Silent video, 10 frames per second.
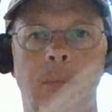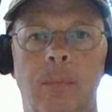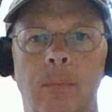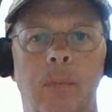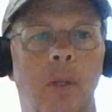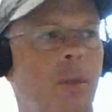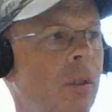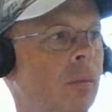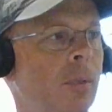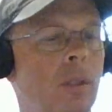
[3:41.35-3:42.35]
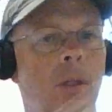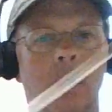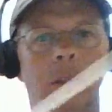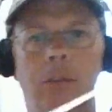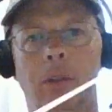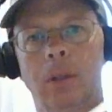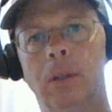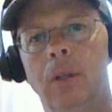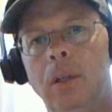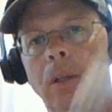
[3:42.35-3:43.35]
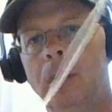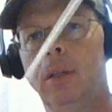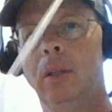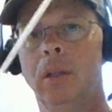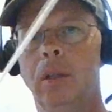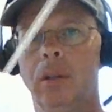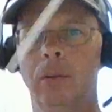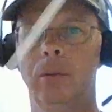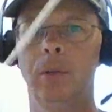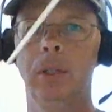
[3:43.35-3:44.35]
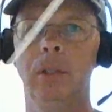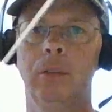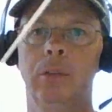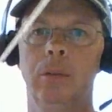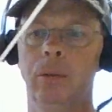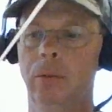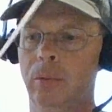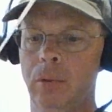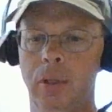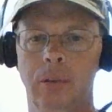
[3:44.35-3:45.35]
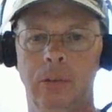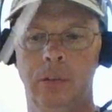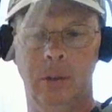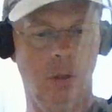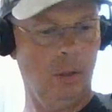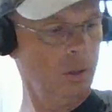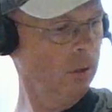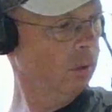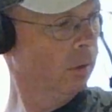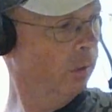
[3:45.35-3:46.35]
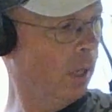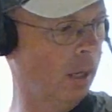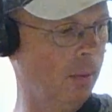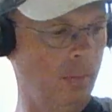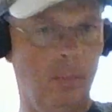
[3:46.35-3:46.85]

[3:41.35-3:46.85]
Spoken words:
Maybe a little bit longer still. 3, 2, 1, start, stop.